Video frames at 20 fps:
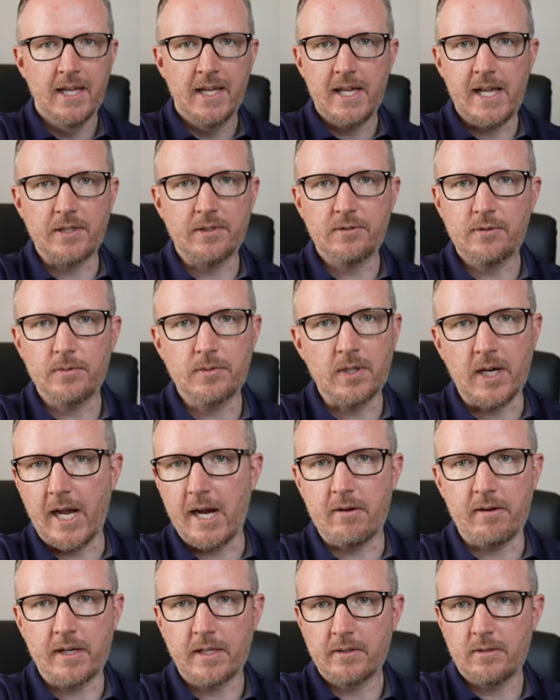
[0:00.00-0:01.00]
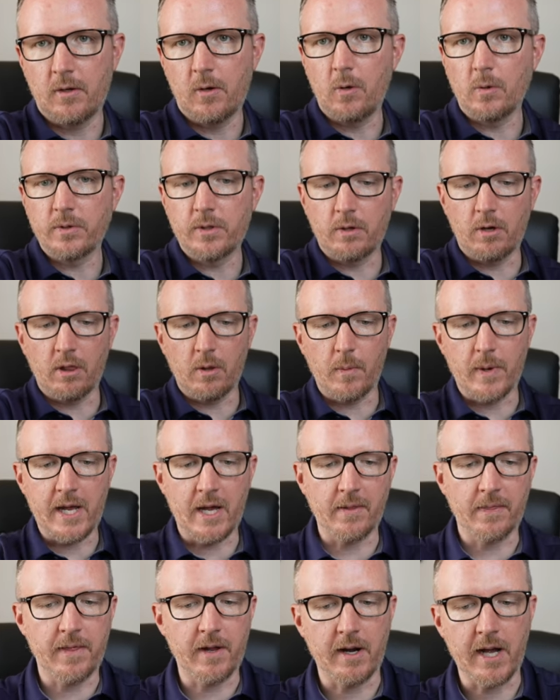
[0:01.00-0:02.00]
it's too tiring to hold it all the way
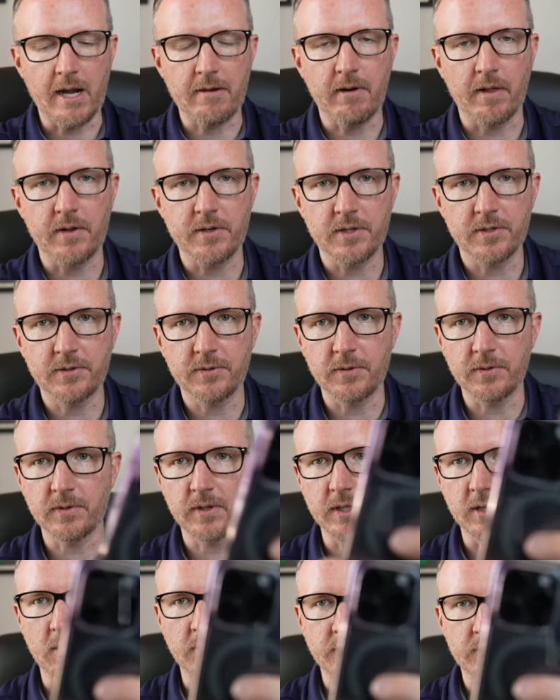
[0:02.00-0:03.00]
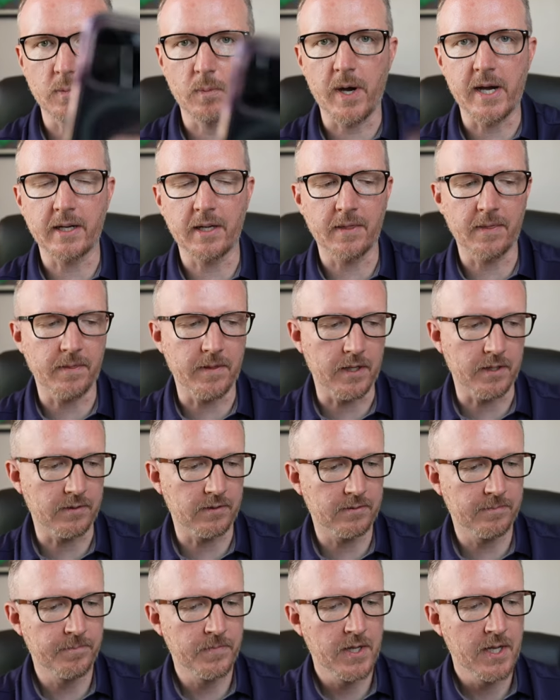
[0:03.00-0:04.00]
out there. I'd rather just use the ultra wide on
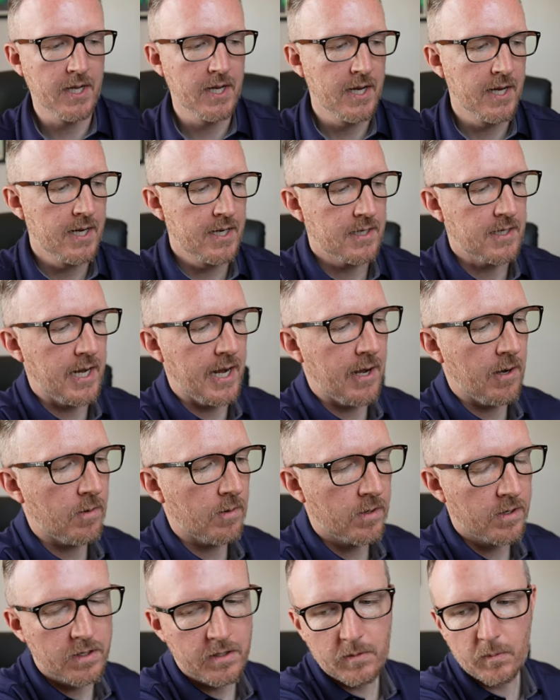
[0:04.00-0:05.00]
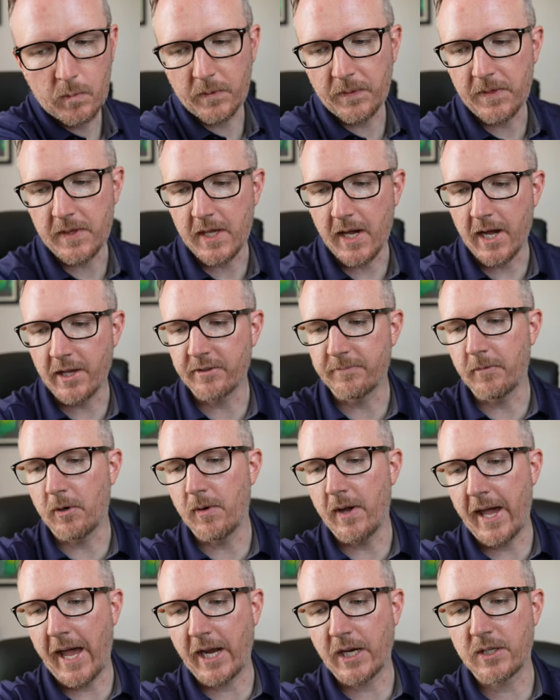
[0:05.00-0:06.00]
this. Now, with the
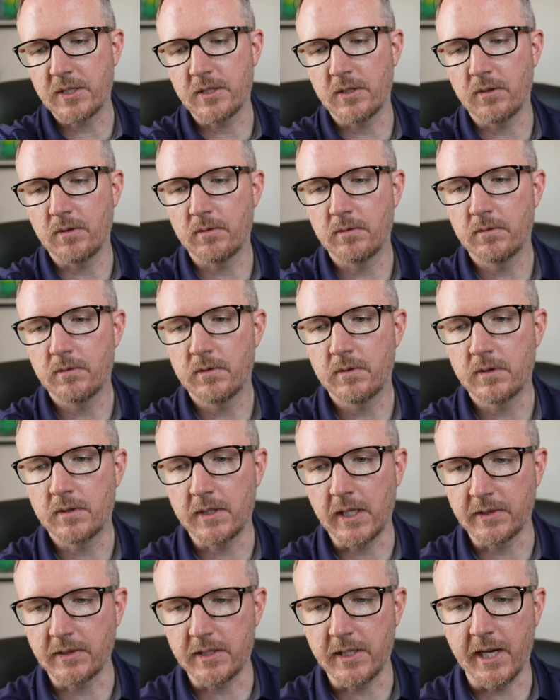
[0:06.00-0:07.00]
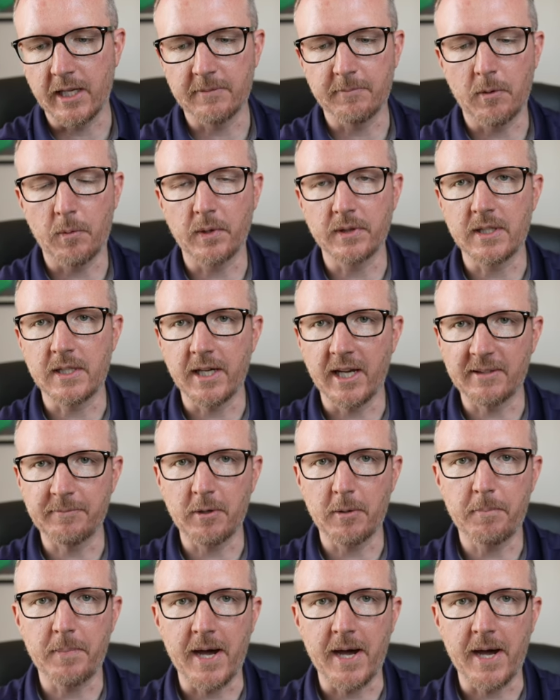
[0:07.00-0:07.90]
Osmo Action, Not the Osmo, what the Osmo